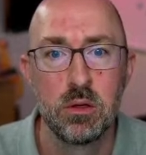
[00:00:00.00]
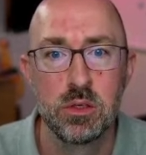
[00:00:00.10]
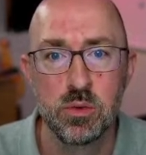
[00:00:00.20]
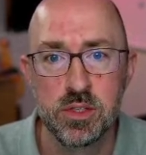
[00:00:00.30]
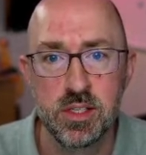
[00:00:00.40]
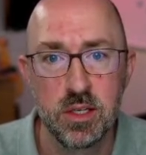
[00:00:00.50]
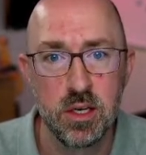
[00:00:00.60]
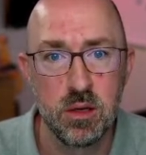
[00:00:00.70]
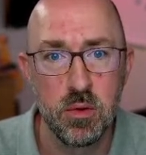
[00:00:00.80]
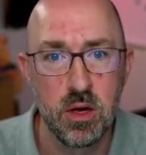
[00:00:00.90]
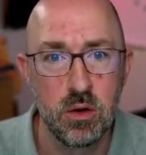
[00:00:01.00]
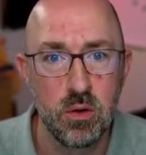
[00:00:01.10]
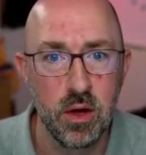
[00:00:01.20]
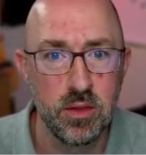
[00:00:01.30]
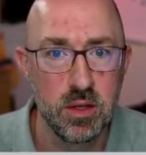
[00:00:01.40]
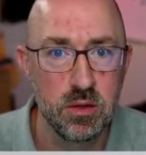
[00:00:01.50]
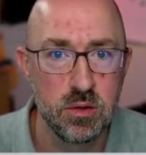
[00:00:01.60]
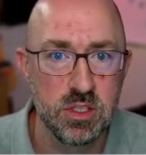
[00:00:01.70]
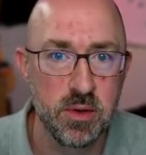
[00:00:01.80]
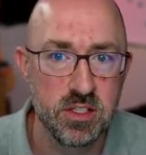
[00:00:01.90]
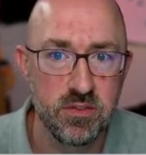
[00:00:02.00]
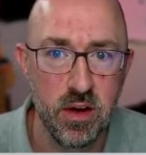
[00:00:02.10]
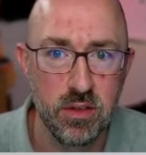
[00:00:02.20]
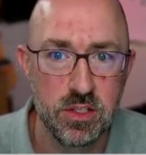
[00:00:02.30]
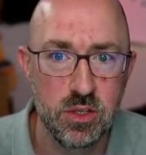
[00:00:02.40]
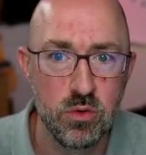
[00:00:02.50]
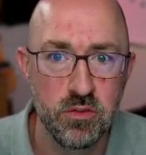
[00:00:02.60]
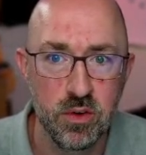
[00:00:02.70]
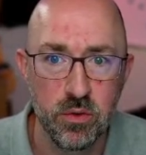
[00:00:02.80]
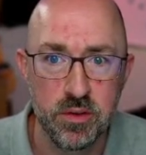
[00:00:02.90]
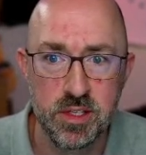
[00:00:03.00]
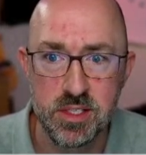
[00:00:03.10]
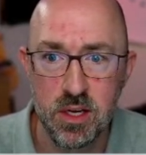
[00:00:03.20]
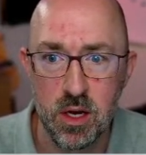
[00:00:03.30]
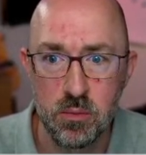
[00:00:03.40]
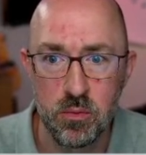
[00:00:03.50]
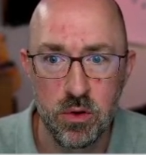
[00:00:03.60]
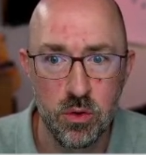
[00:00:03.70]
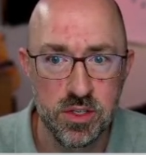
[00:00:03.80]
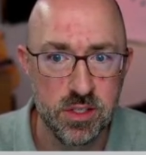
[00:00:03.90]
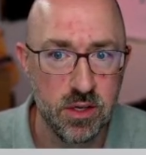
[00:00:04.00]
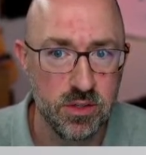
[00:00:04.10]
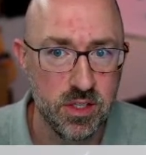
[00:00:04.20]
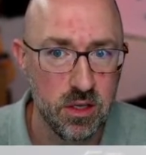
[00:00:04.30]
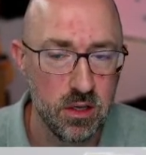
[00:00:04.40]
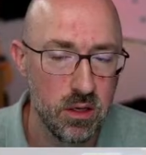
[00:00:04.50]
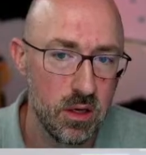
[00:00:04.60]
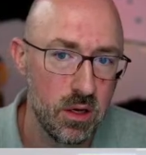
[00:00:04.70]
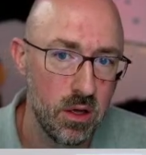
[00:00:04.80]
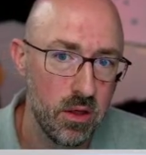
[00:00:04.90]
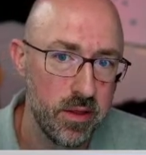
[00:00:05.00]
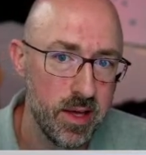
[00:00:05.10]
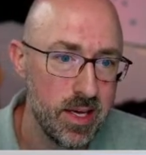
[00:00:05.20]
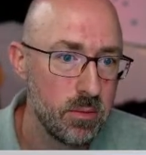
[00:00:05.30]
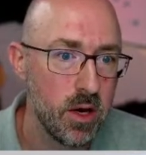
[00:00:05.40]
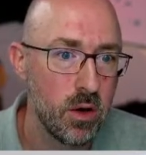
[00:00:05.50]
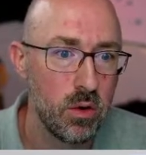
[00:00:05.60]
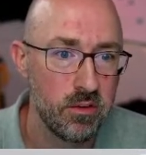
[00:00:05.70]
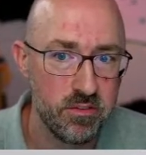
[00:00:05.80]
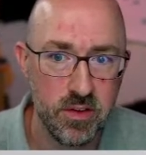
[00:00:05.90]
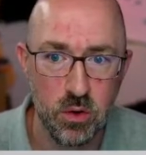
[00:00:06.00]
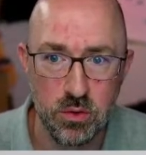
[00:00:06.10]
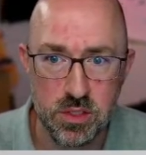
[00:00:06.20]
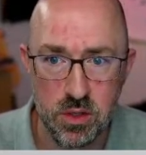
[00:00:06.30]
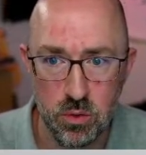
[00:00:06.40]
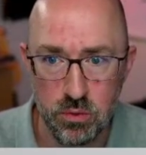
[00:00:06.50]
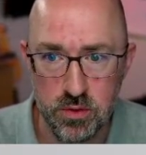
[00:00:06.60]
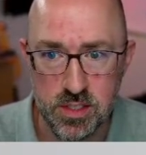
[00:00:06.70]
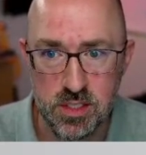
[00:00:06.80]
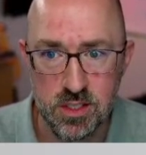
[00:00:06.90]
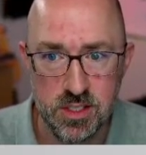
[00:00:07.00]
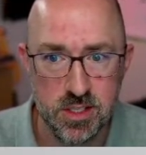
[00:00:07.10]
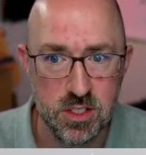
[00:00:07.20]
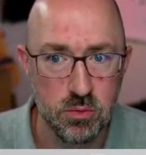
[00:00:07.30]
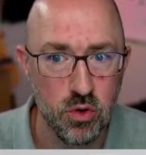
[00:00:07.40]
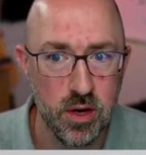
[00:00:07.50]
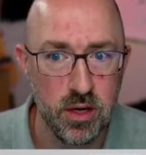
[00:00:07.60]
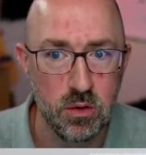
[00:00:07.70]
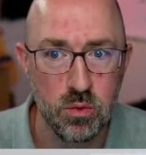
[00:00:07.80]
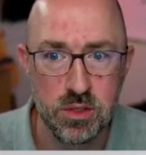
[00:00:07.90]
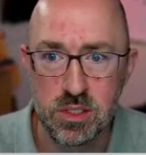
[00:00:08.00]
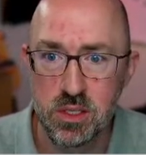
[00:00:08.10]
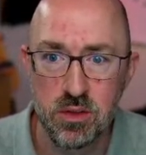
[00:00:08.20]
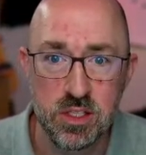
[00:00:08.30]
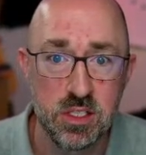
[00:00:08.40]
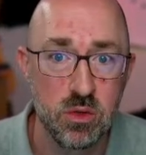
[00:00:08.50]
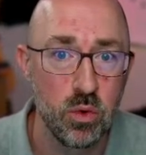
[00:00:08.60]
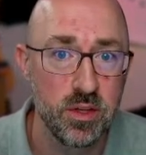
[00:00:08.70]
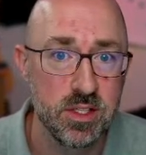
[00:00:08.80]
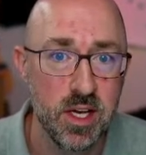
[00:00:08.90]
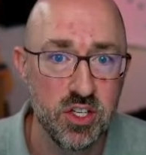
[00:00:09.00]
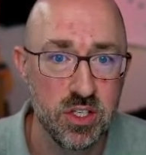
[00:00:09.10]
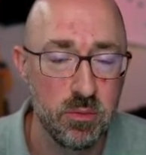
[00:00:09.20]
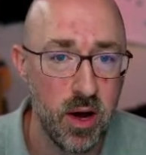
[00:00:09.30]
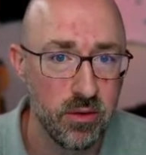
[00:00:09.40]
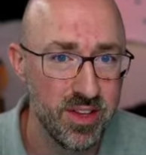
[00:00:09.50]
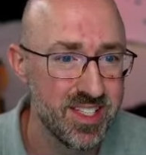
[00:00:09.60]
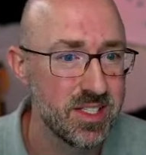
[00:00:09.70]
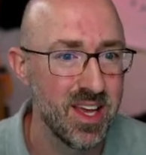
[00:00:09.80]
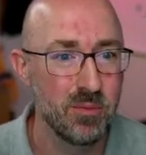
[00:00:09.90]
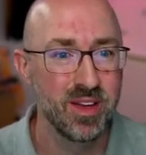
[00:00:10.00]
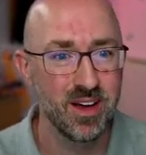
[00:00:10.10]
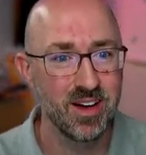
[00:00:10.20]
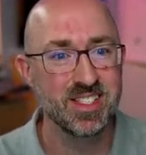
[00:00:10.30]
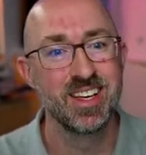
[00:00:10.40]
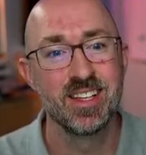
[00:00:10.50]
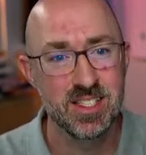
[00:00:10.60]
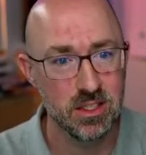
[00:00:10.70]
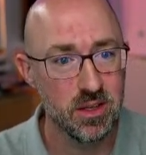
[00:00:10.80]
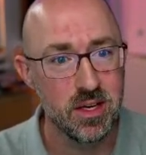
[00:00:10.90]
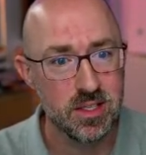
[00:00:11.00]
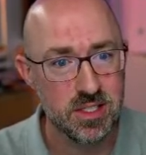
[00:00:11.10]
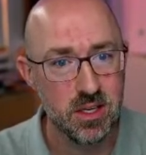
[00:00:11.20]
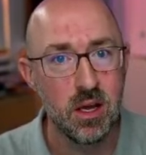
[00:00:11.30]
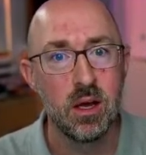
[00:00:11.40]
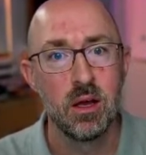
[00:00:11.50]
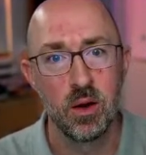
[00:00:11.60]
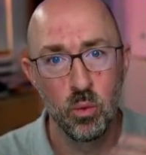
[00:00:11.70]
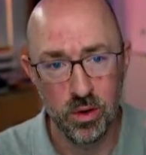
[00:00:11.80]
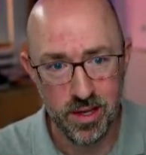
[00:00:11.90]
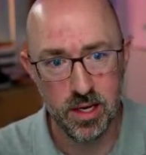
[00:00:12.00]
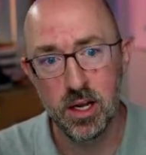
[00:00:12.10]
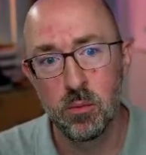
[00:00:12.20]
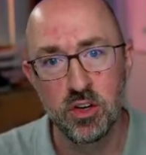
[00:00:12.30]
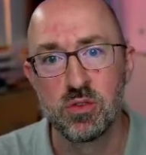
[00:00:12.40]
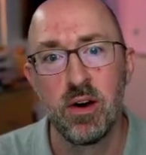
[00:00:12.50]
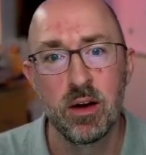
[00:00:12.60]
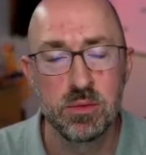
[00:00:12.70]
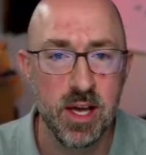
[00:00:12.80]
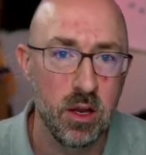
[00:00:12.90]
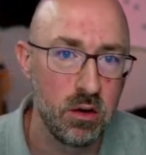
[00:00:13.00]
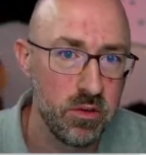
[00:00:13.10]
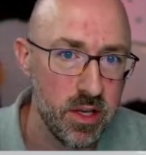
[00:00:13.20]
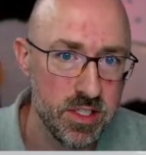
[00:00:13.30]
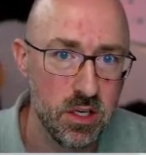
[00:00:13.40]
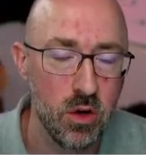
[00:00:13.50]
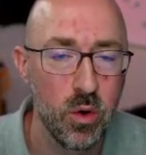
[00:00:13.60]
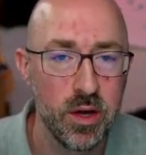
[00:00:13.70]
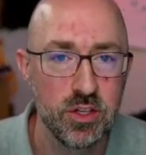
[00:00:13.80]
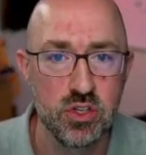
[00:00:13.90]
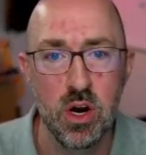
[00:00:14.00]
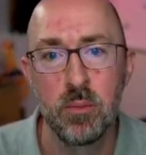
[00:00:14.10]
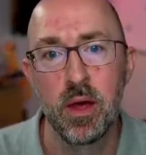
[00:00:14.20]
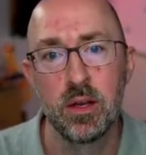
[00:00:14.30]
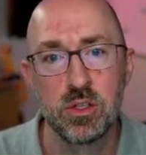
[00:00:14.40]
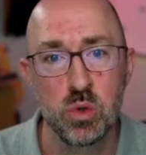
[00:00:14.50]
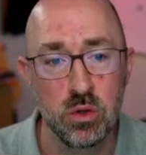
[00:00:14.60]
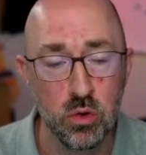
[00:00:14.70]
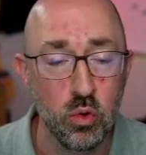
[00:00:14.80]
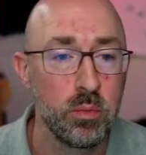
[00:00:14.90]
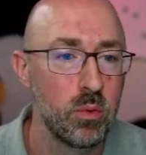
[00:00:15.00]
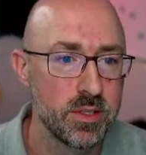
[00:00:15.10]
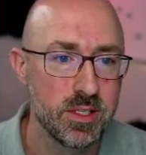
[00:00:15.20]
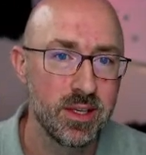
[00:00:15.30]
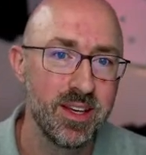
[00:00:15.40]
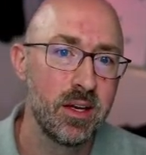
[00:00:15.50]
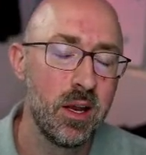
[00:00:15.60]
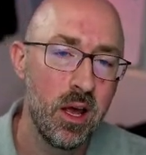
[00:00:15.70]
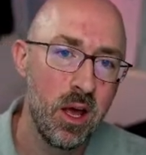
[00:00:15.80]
So we'll send an email and then specify in the to field. This time, notice there's the the email field. So this is the system created ones, and this is the one that's actually in my list. And because it is a list and we're getting a bunch of items out of it, it's going to go ahead and drop that into a loop once again.